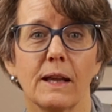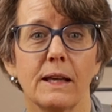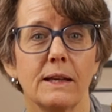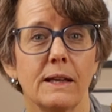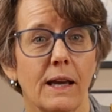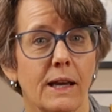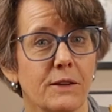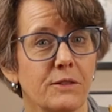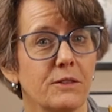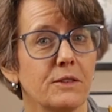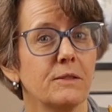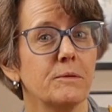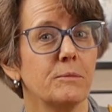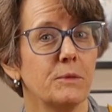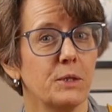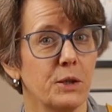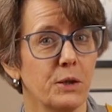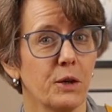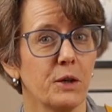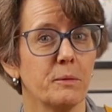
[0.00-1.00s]
Yes,
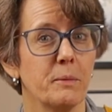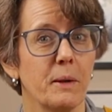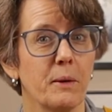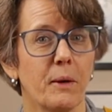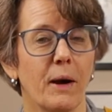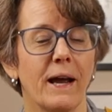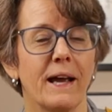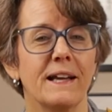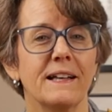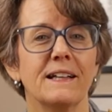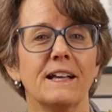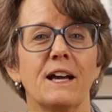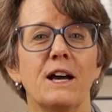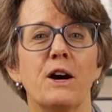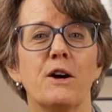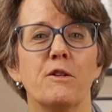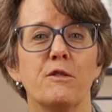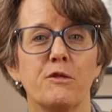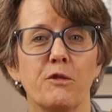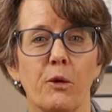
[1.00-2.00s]
you heard me right,
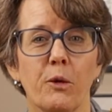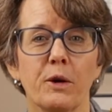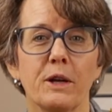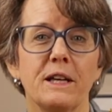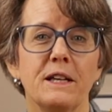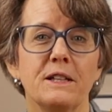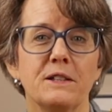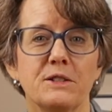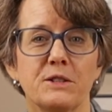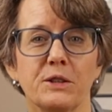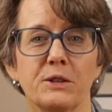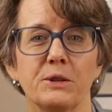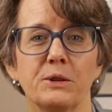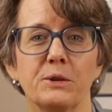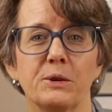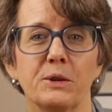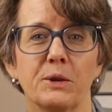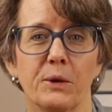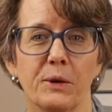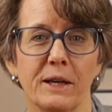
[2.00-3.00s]

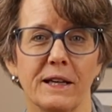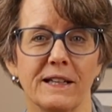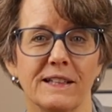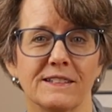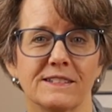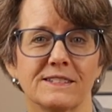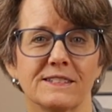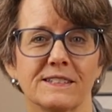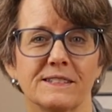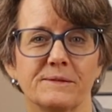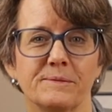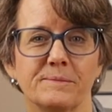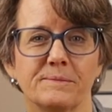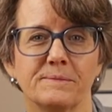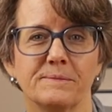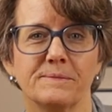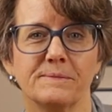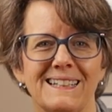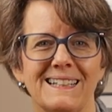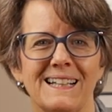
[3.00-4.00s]
42 greens.
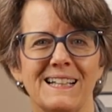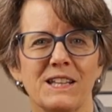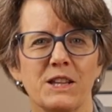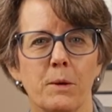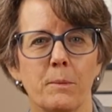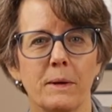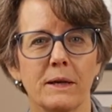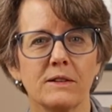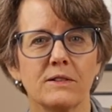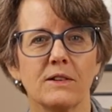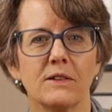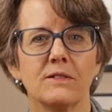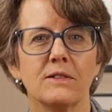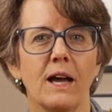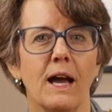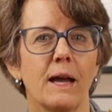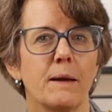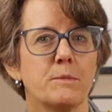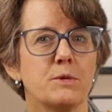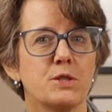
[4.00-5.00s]
The mixes I'm